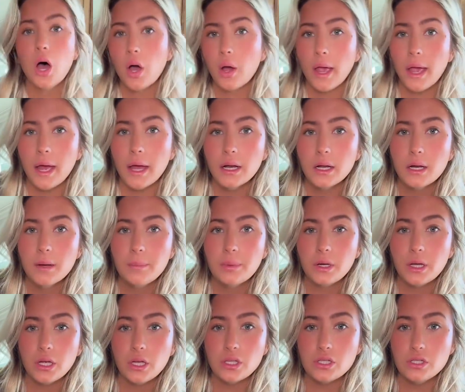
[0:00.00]
Okay, I ended up putting
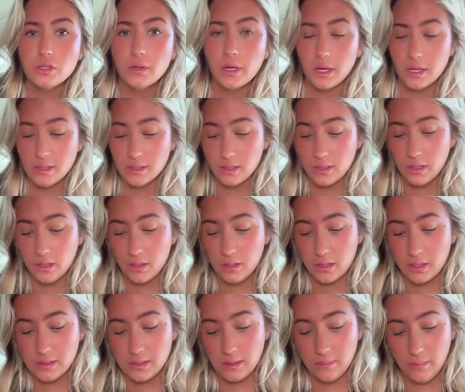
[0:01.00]
2 cans in there
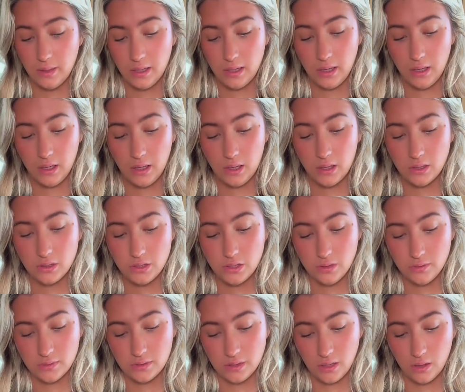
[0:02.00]
because I'm making 2
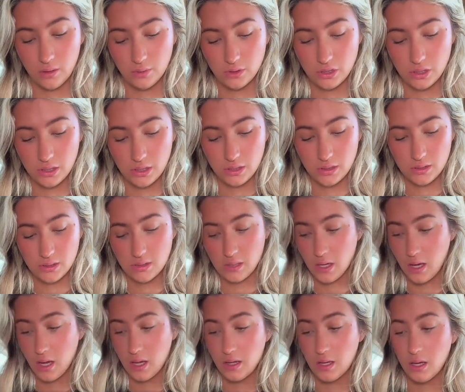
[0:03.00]
sandwiches.
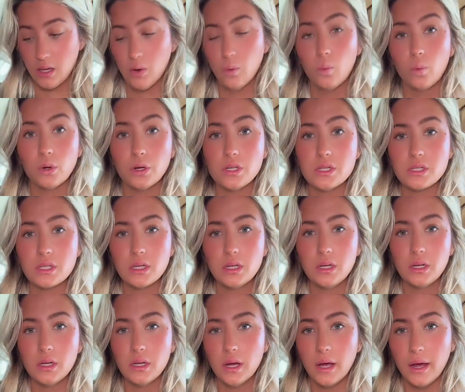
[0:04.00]
And then we're just
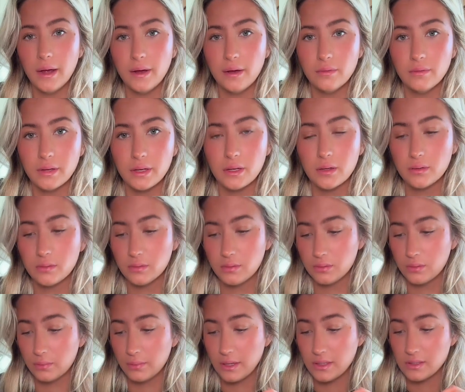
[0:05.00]
gonna, I have like the
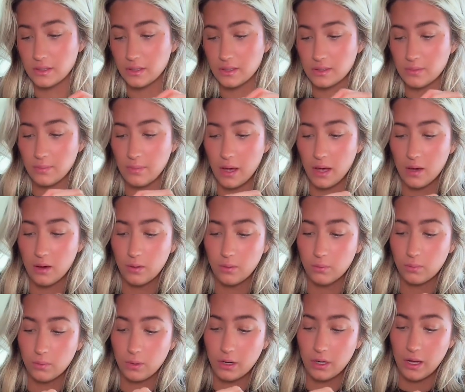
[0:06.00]
rest of this mayo
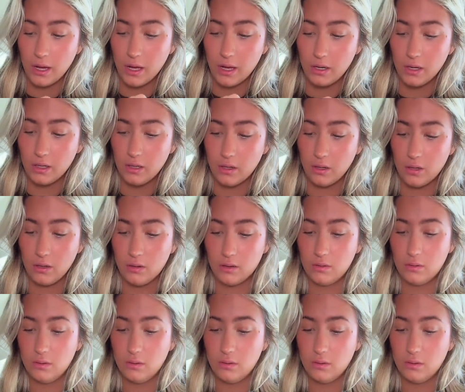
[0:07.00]
we're gonna add in here.